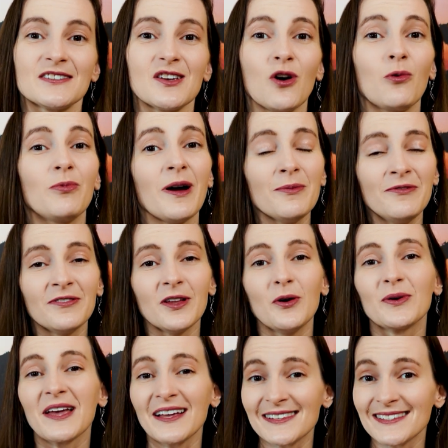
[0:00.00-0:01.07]
So
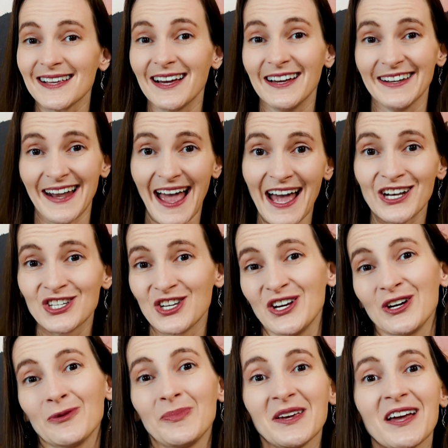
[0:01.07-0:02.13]
Webflow gets an edge
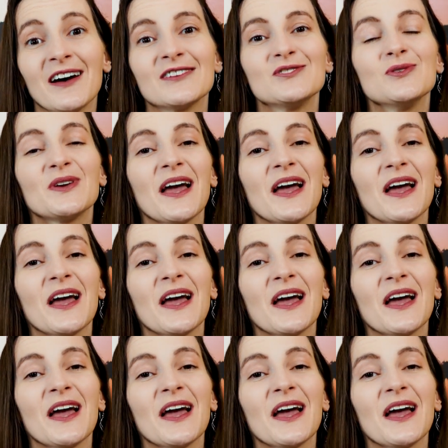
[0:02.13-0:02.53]
here because you